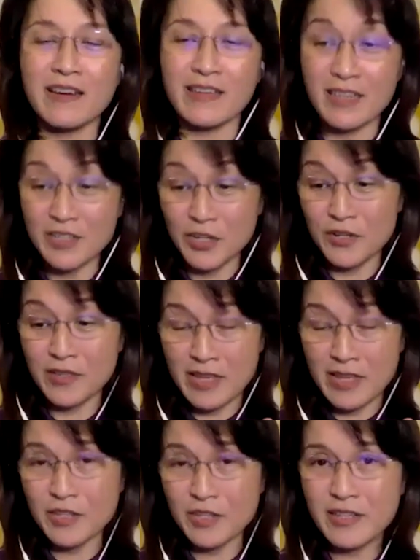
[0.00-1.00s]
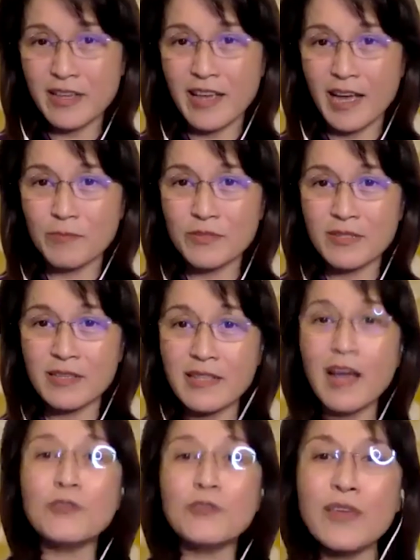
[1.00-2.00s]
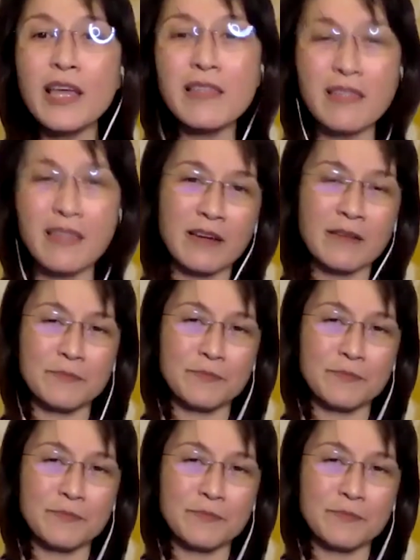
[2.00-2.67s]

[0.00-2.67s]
These are the gaps. Then how do you get there?